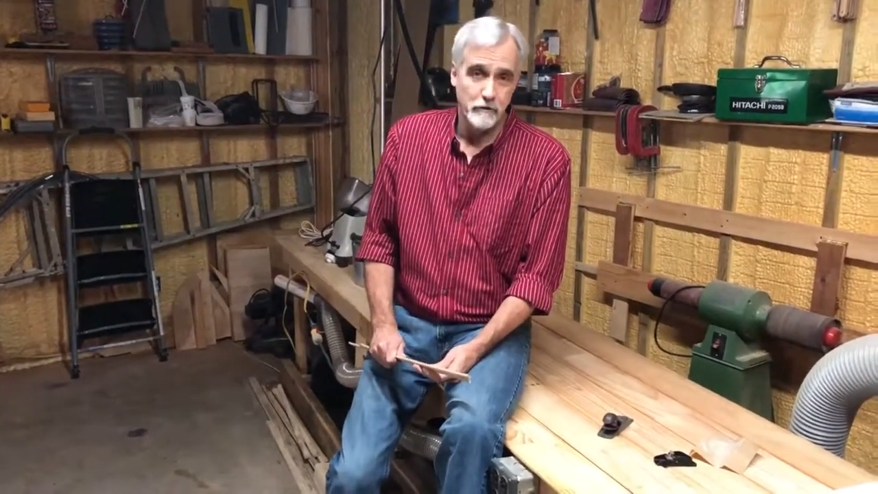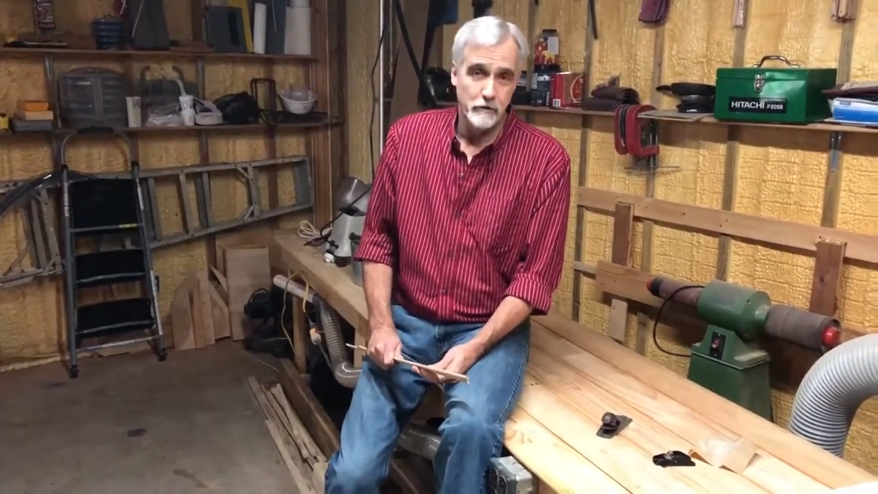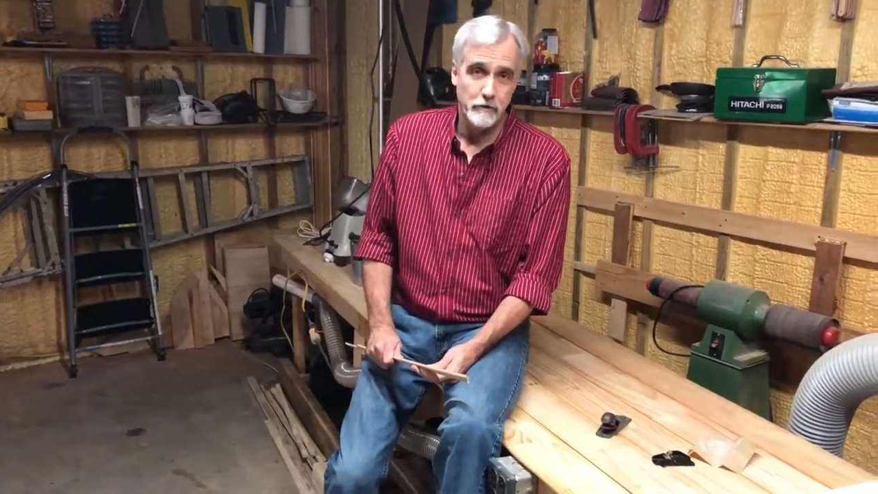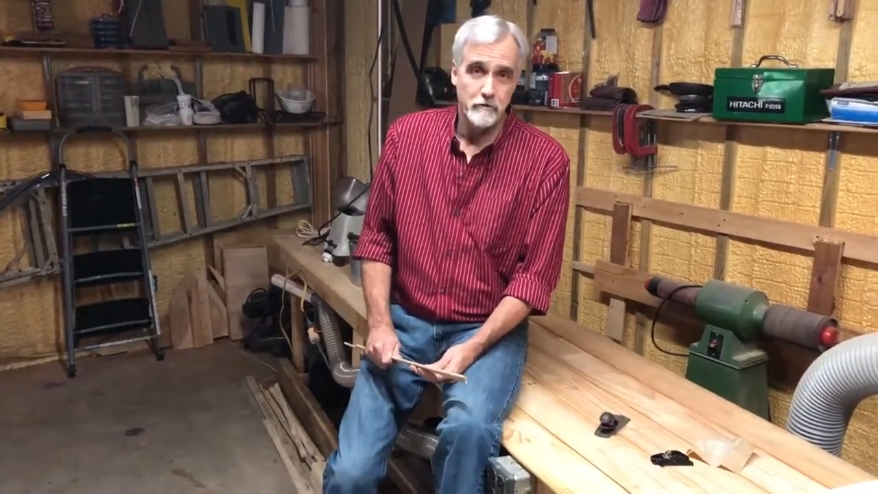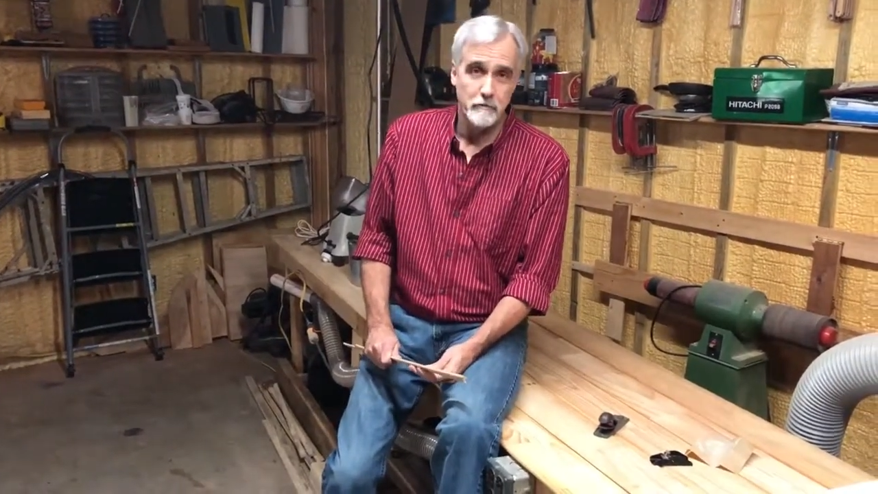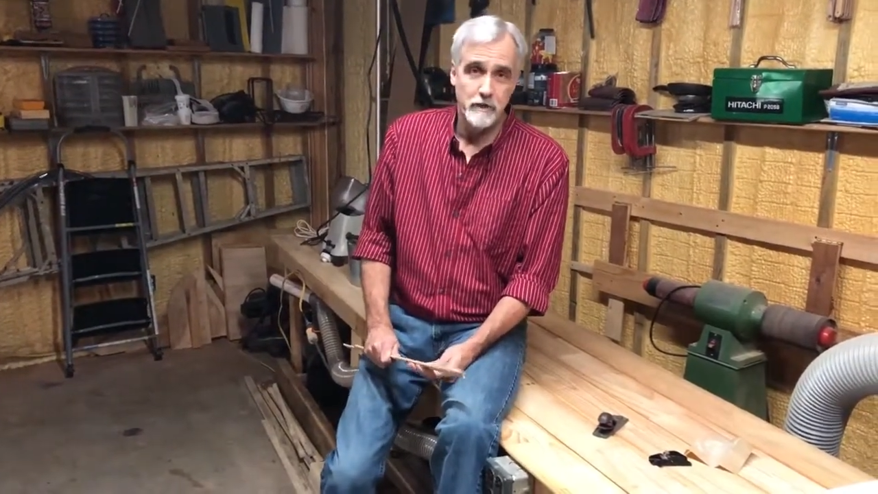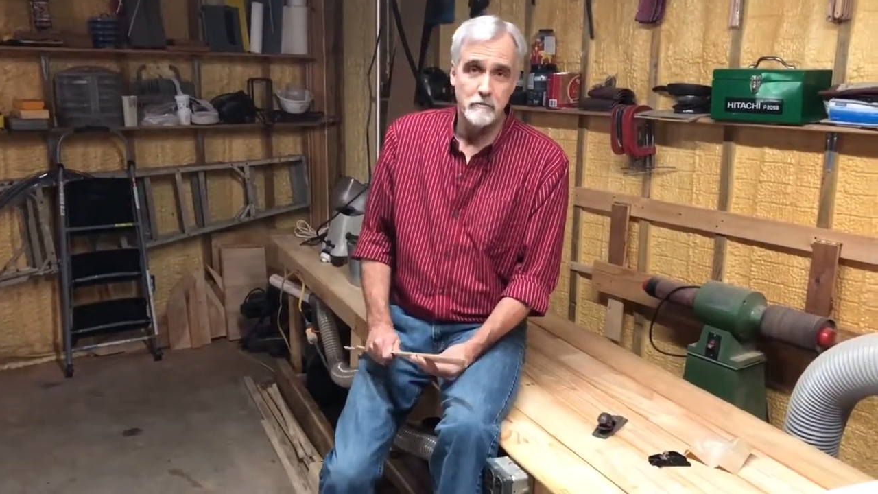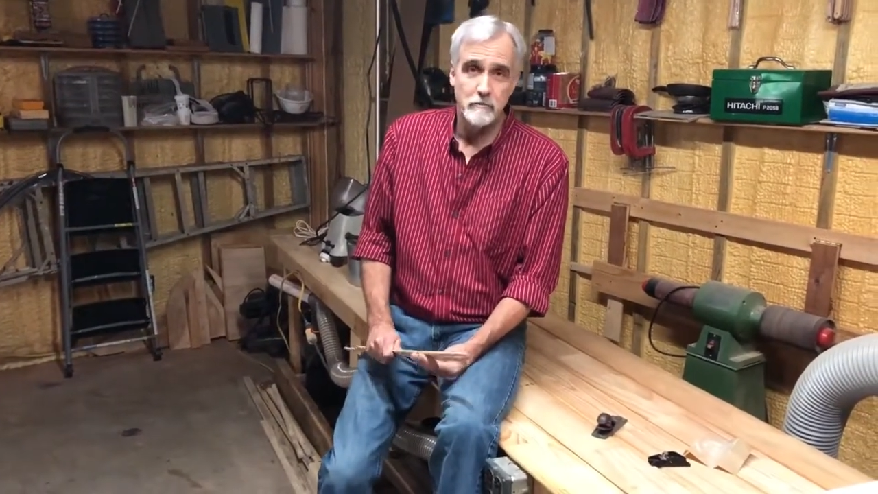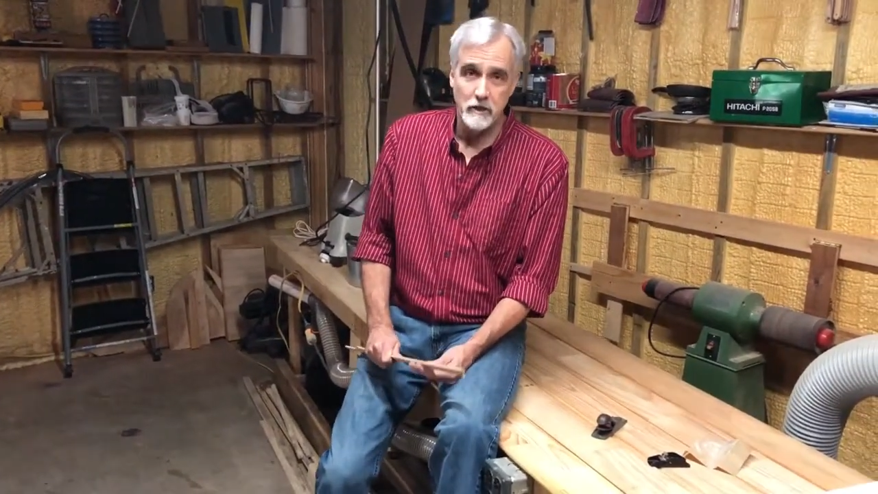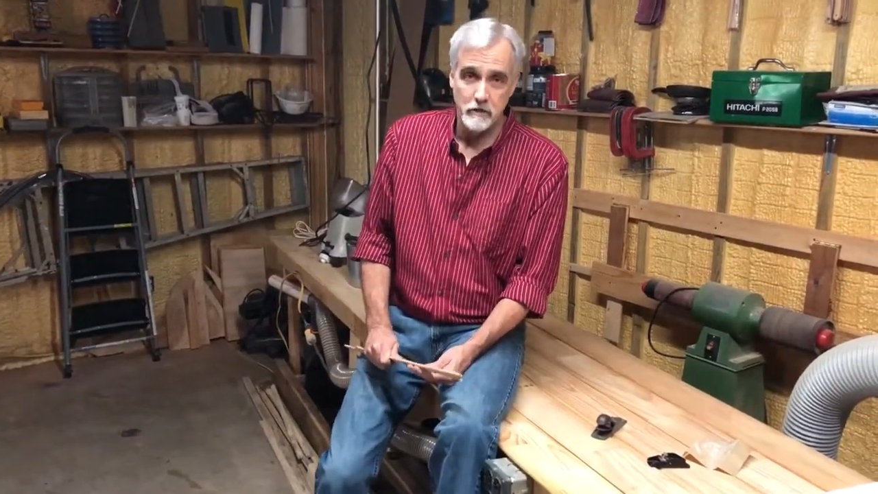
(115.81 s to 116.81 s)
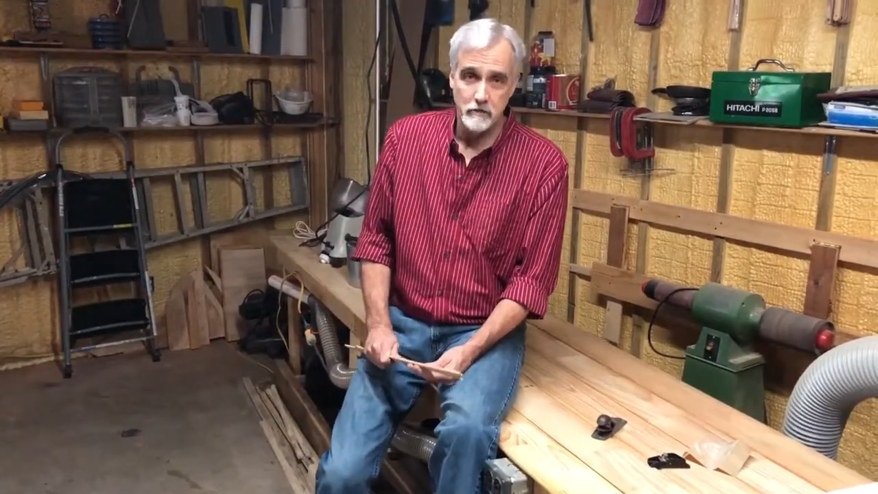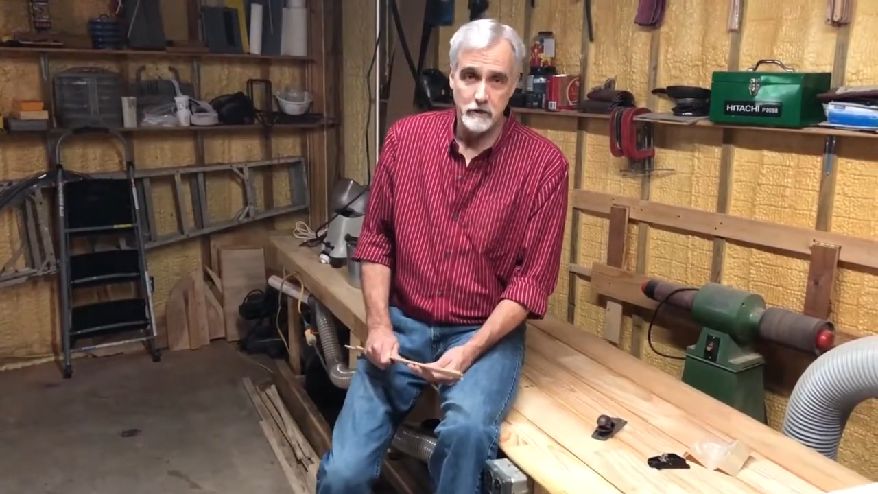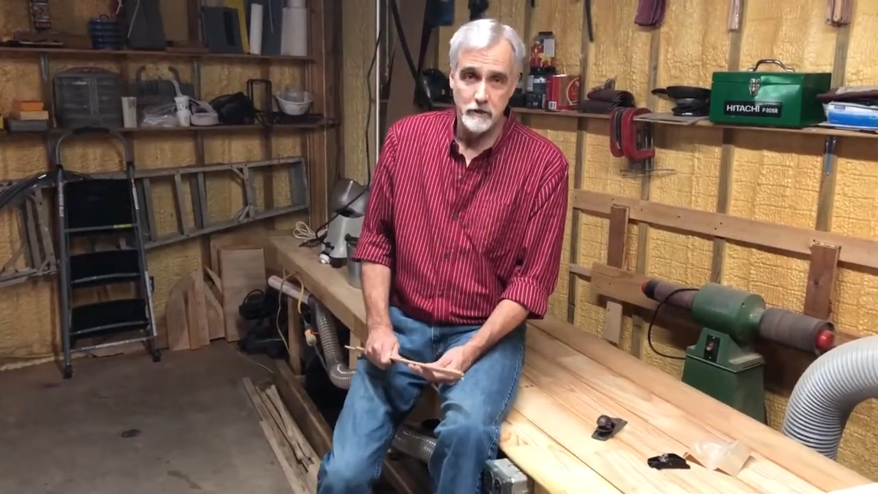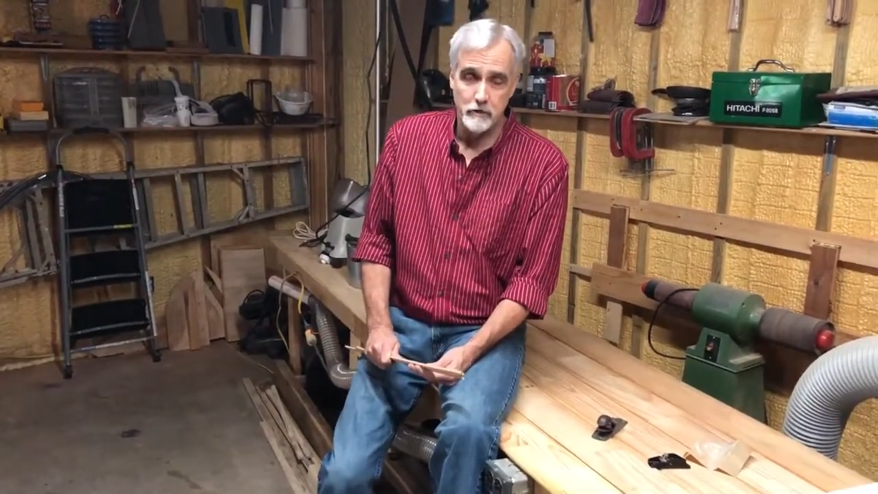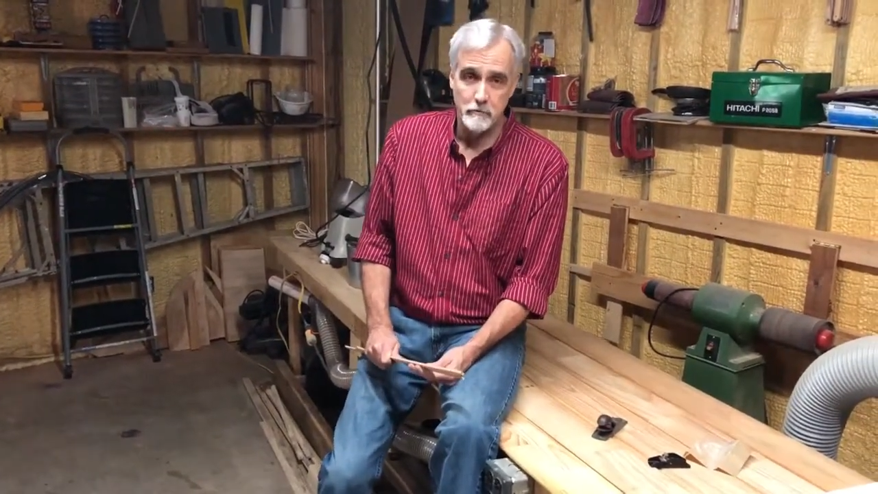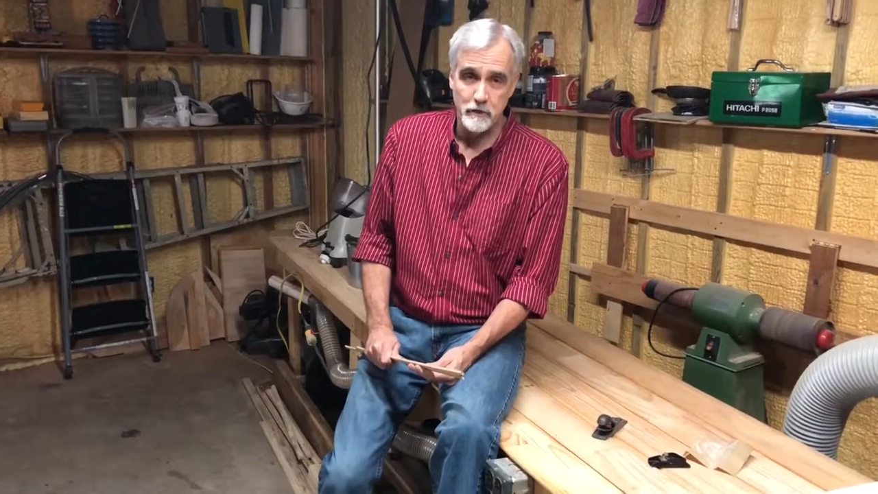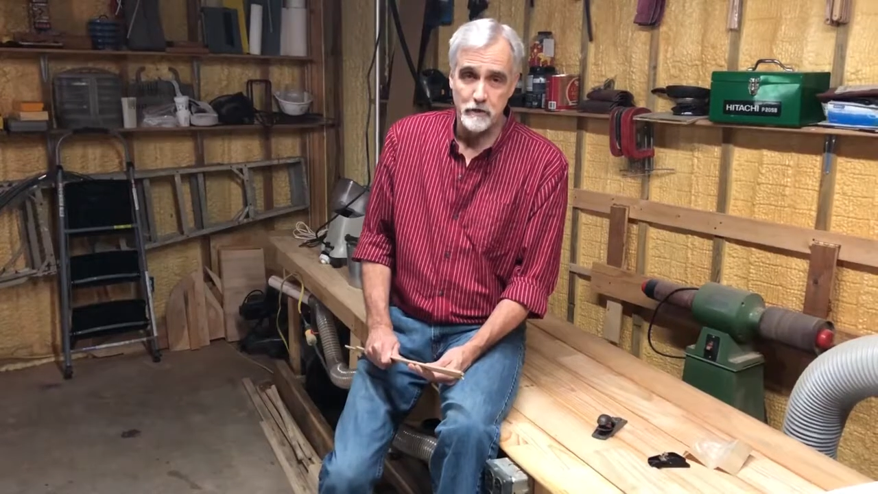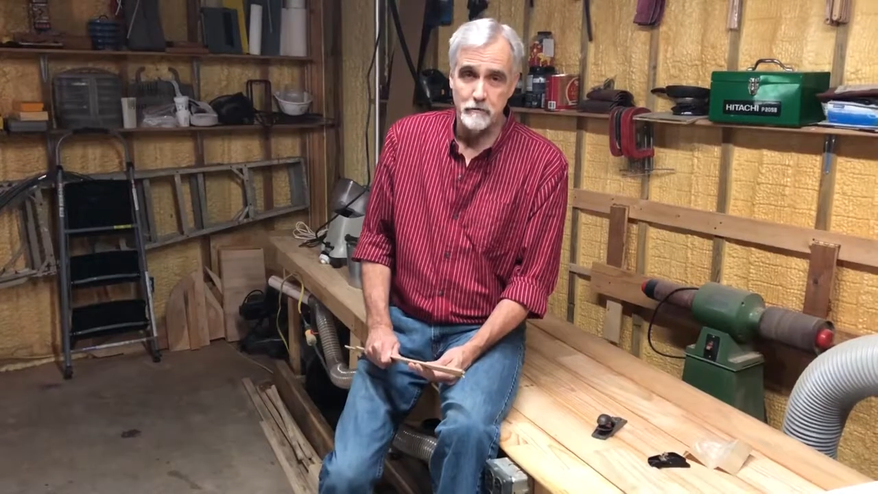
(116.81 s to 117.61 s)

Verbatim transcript: The thicker you make them, the harder they are to bend.